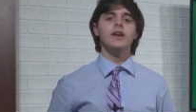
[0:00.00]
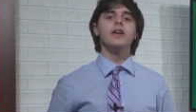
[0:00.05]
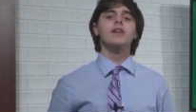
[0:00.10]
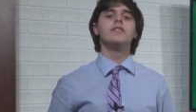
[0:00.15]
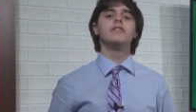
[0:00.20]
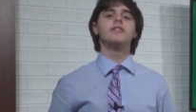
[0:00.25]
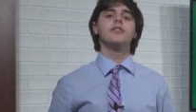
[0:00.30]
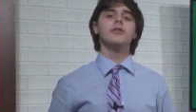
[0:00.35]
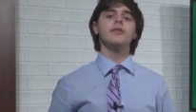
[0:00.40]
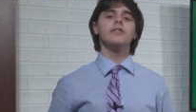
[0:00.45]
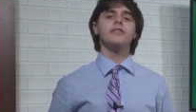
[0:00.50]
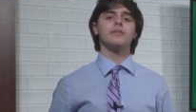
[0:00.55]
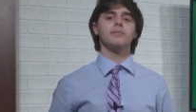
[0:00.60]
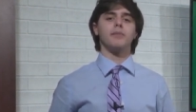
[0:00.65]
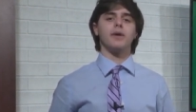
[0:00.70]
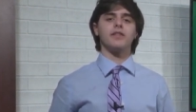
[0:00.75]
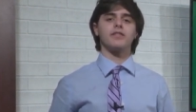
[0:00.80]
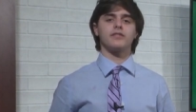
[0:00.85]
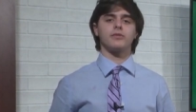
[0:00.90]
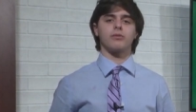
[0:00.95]
Students
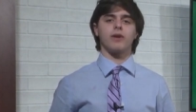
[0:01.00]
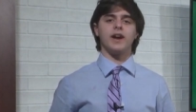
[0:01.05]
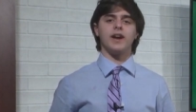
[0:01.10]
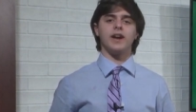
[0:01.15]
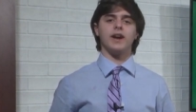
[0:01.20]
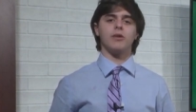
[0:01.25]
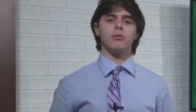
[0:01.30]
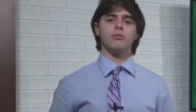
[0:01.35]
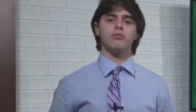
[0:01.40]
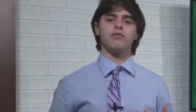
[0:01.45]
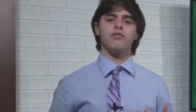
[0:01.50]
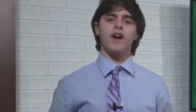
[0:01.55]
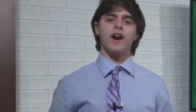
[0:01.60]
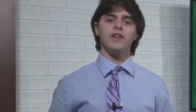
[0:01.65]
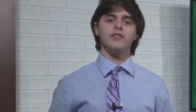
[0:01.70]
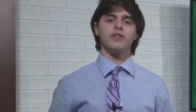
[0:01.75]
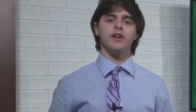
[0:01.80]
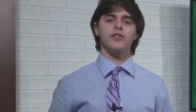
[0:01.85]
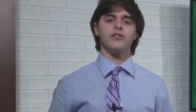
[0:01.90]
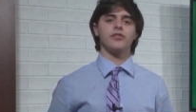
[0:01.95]
must write a
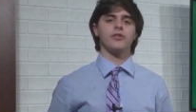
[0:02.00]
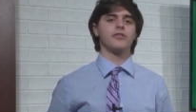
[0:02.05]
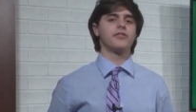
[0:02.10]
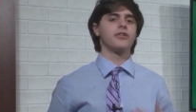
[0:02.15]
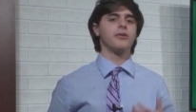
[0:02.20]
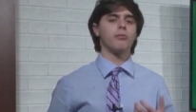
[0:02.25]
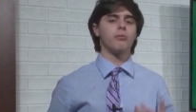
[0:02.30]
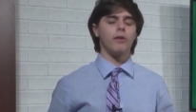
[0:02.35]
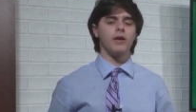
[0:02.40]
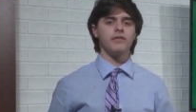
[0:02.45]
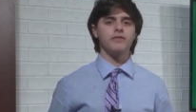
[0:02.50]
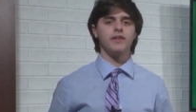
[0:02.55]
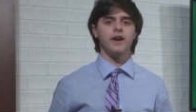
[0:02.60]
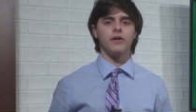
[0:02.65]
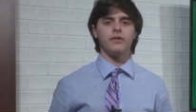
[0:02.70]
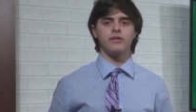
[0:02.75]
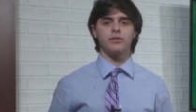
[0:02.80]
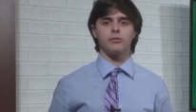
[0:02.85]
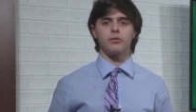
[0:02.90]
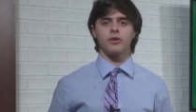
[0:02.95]
500 to
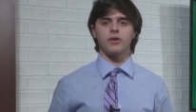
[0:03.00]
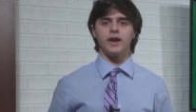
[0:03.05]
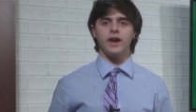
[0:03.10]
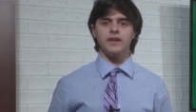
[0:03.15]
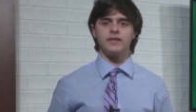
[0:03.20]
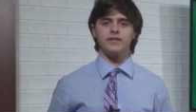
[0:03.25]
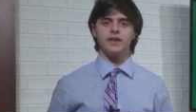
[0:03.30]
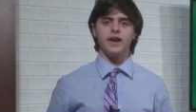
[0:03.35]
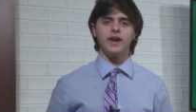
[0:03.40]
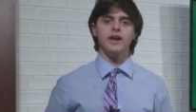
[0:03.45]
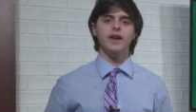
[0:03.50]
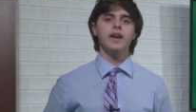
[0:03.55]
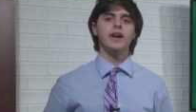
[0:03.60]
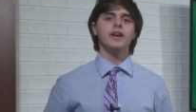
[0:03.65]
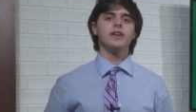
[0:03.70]
1,000 word essay